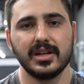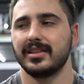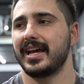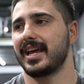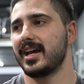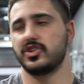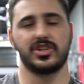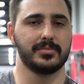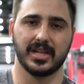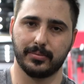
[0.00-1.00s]
Like a
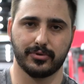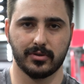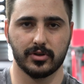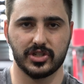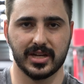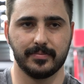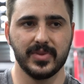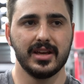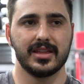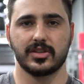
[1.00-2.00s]
gym like Pro Raw Gym,
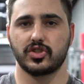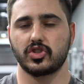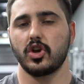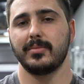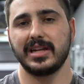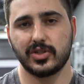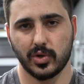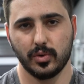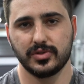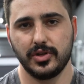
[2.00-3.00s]
there's so many
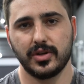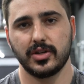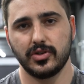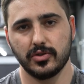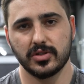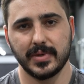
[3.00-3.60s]
tools that you can use,